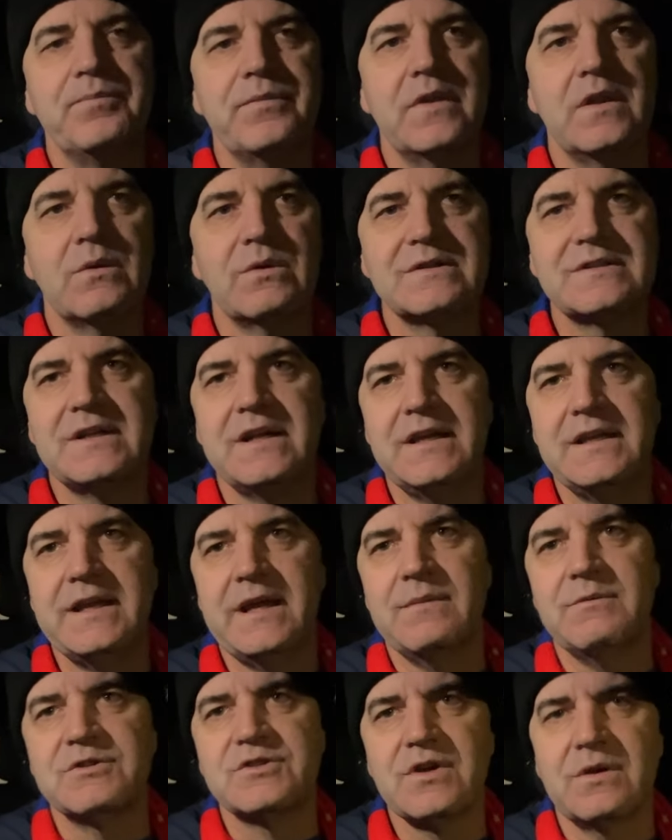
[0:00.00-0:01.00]
there wasn't any
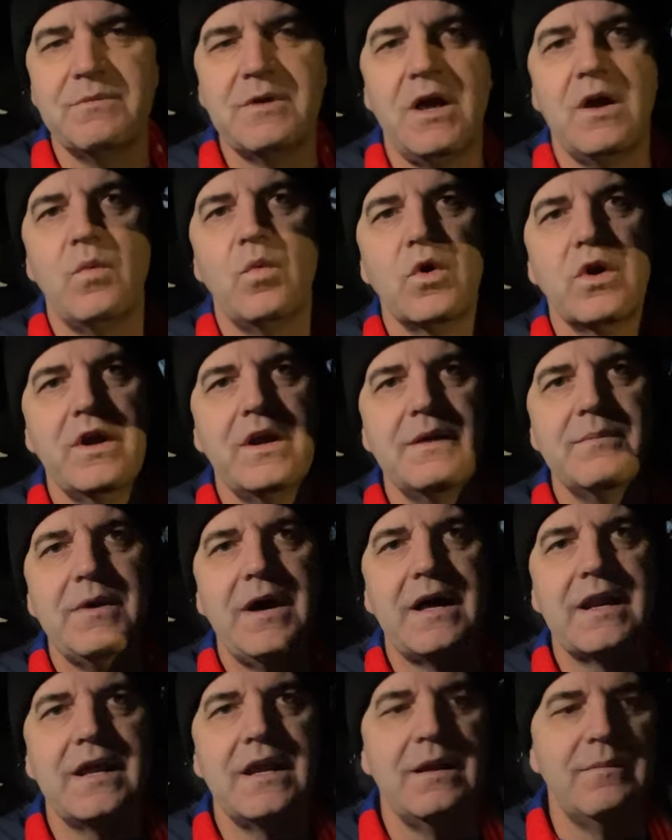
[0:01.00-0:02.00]
damage, so I'm not worried
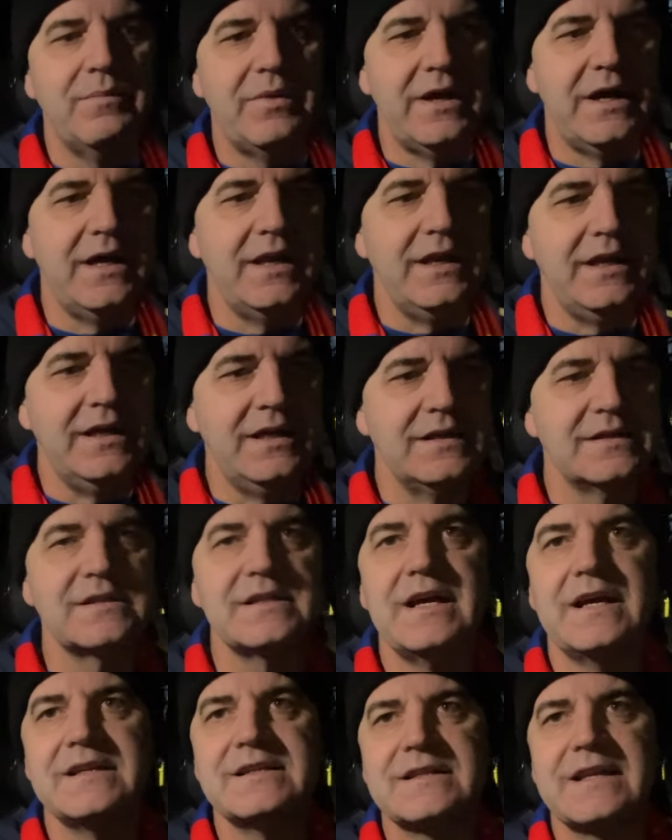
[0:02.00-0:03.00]
about it, but it is
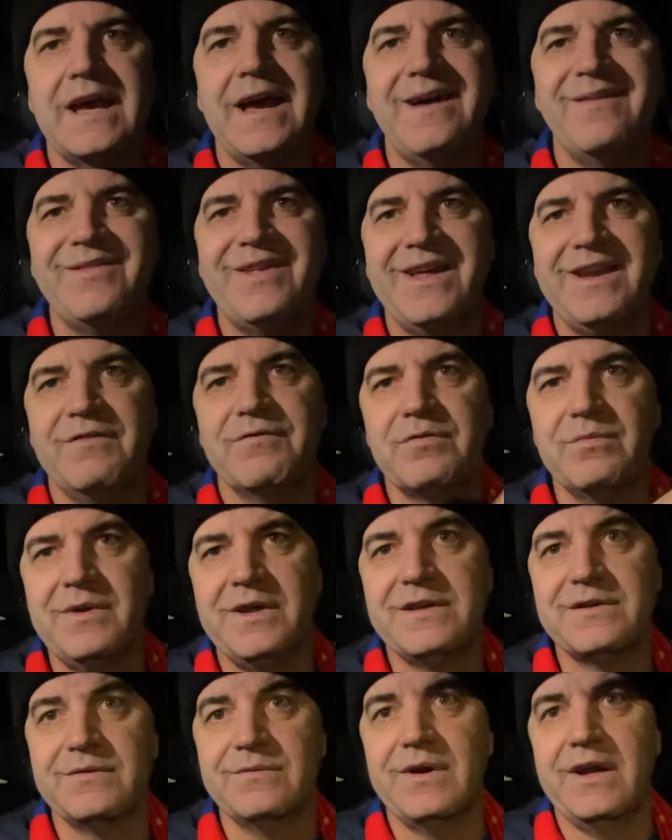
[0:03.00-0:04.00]
nice to have that
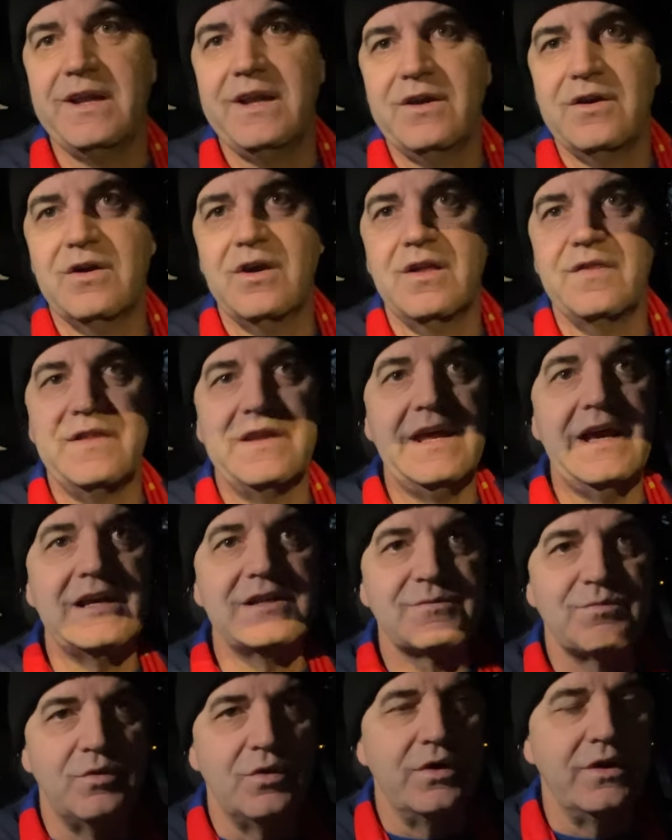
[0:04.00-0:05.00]
information right here on the
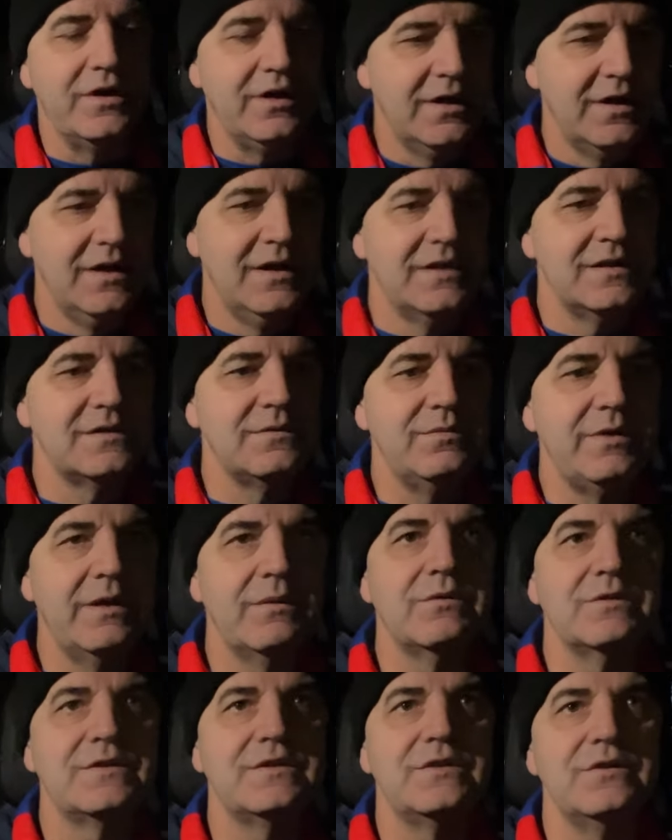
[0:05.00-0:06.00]
dashboard to be
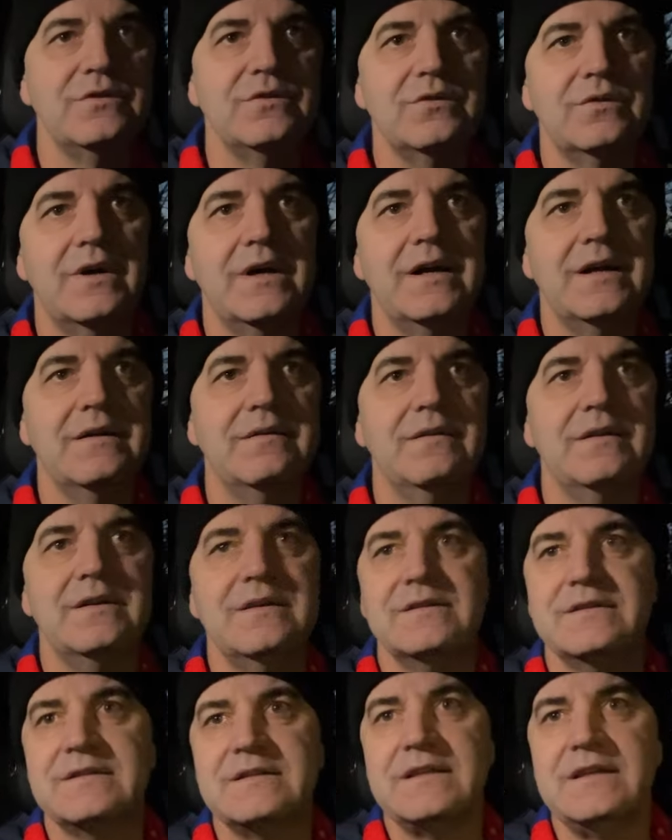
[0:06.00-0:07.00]
able to
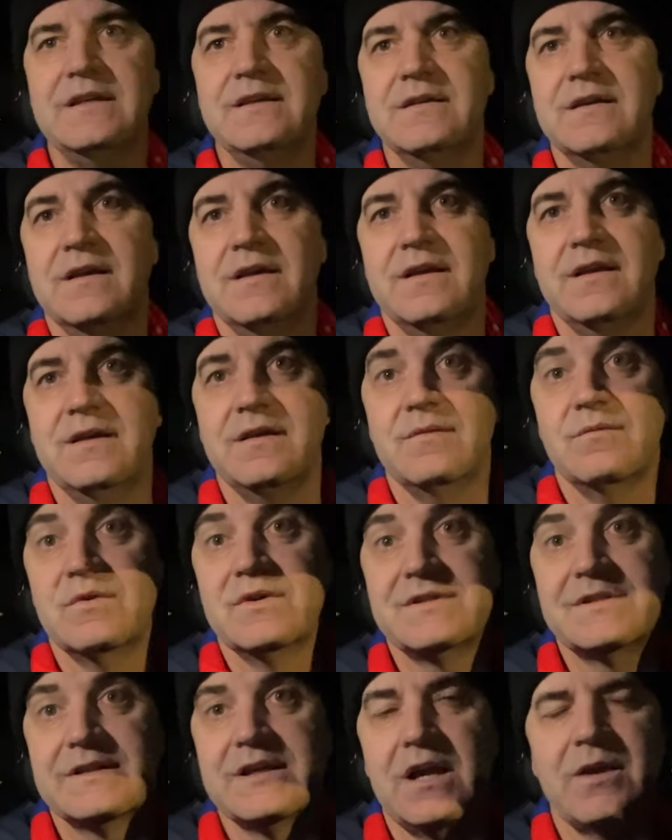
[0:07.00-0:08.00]
see
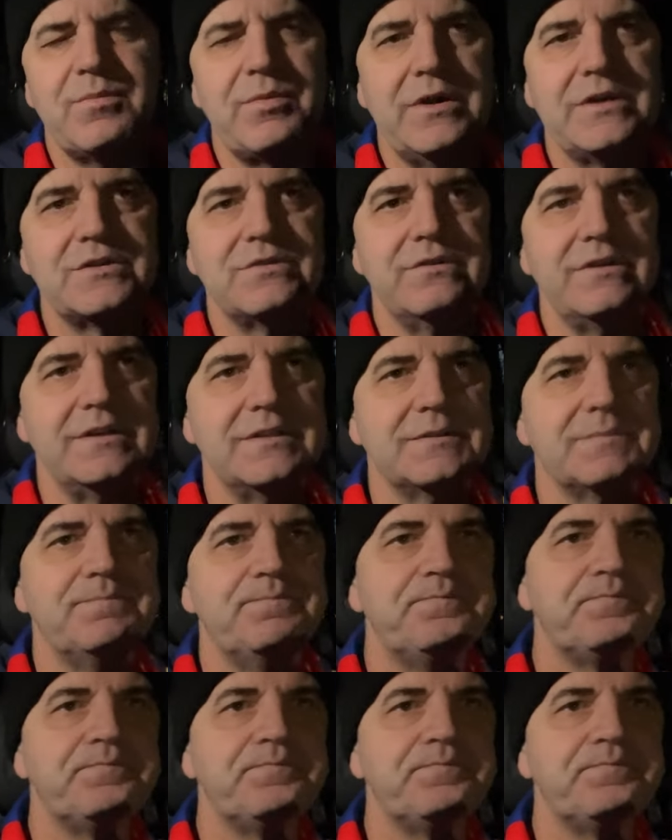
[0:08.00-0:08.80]
what the tire pressure is.